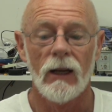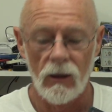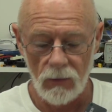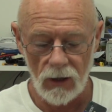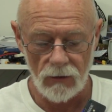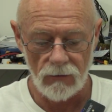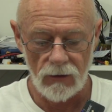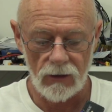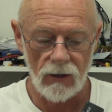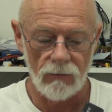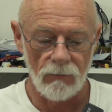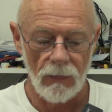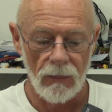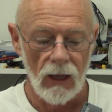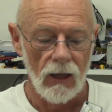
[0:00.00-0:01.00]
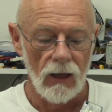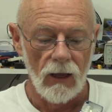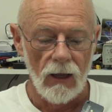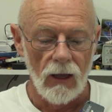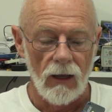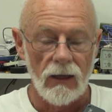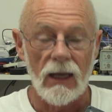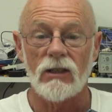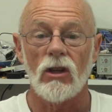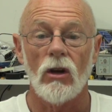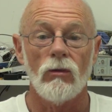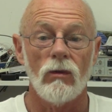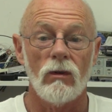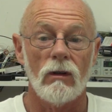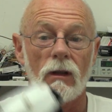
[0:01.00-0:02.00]
But yeah,
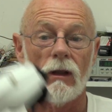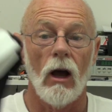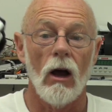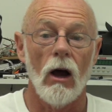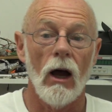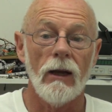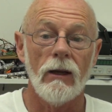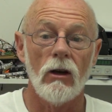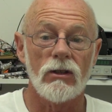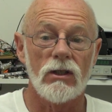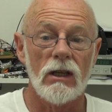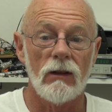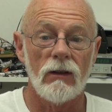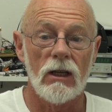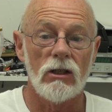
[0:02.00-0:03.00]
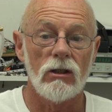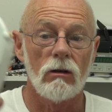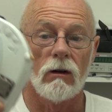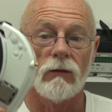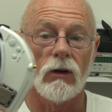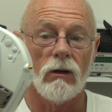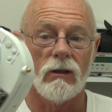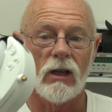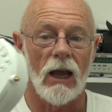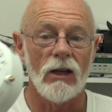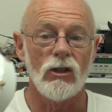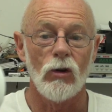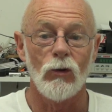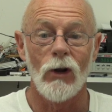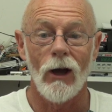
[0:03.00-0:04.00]
so I got sent these to review.
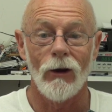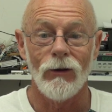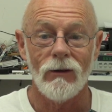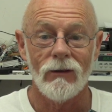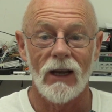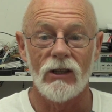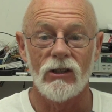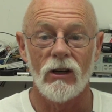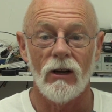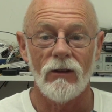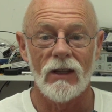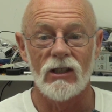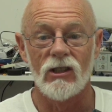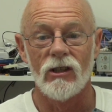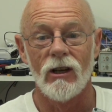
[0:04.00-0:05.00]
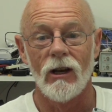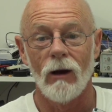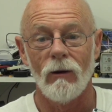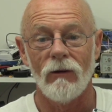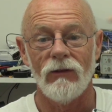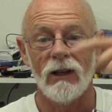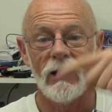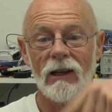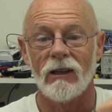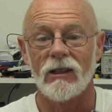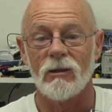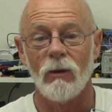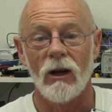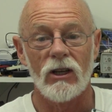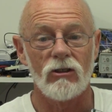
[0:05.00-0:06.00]
As you know, there's no affiliate
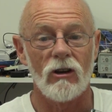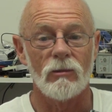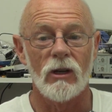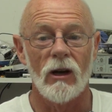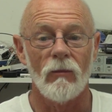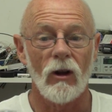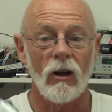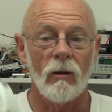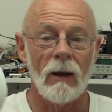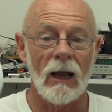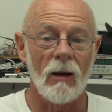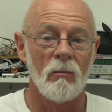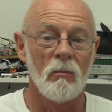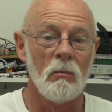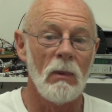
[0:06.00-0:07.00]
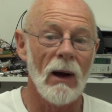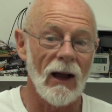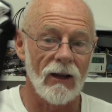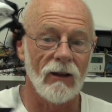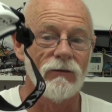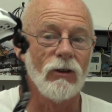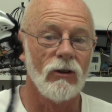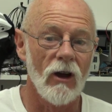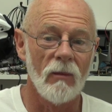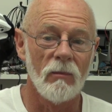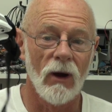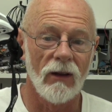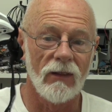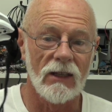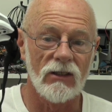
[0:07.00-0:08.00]
links in my description. I'm not going to make a buck if you go and
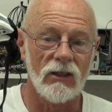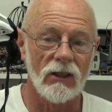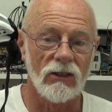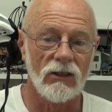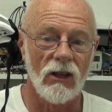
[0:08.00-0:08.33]
buy these things.